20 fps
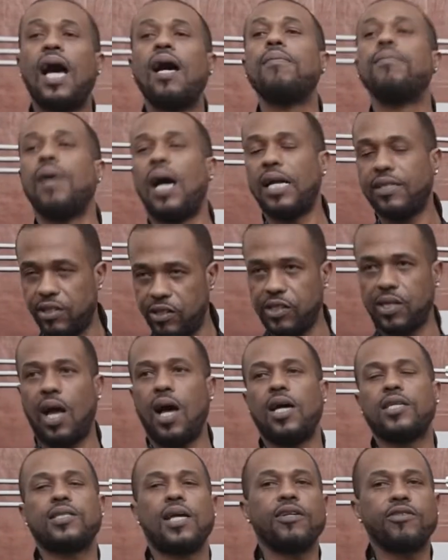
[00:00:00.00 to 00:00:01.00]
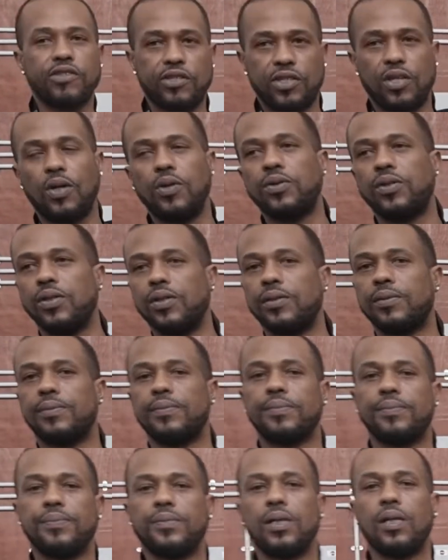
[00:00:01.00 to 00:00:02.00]
that, I just asked, I just told you.
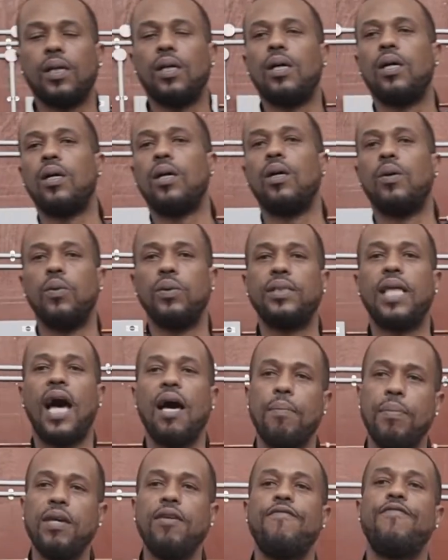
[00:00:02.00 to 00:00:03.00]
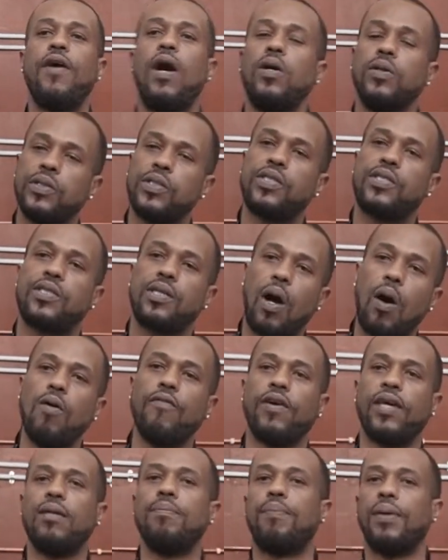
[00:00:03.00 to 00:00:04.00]
Would that be volts
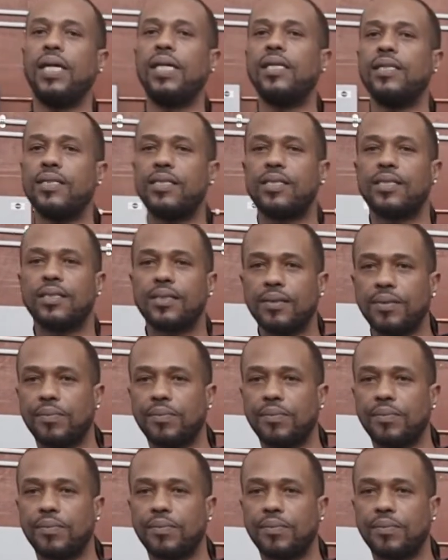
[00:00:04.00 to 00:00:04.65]
over impedance?